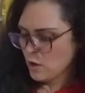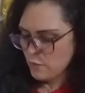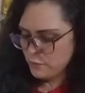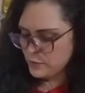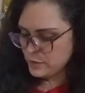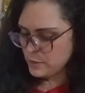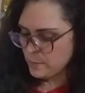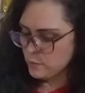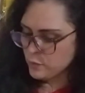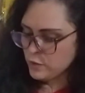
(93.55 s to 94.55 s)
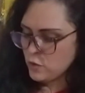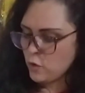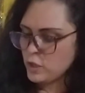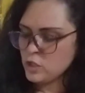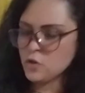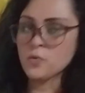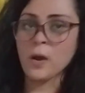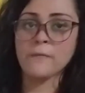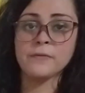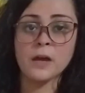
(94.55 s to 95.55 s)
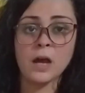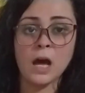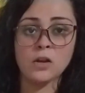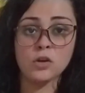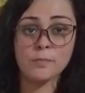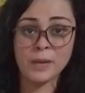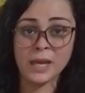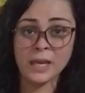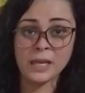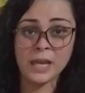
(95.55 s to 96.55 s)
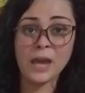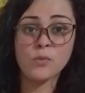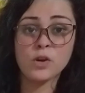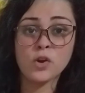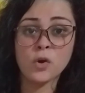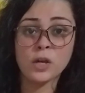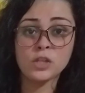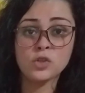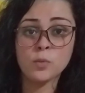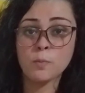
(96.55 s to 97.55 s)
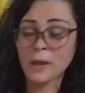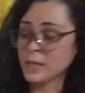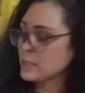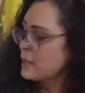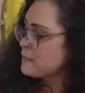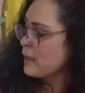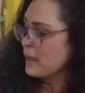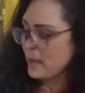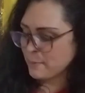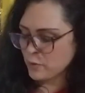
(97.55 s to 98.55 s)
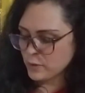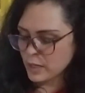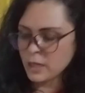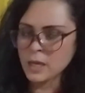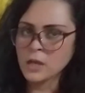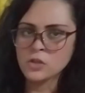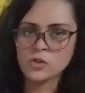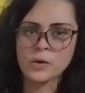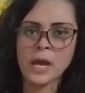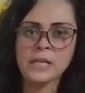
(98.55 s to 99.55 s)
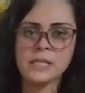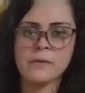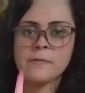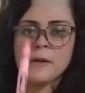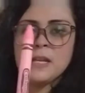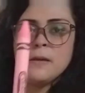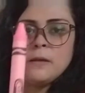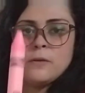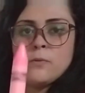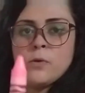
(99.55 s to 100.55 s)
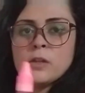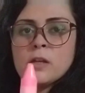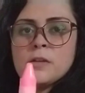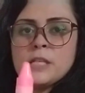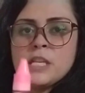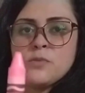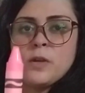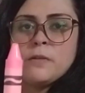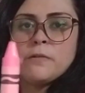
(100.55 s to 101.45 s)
first of all, we're going to grab the color pink and we're going to paint the ham, okay? So guys, everybody, what color is this one?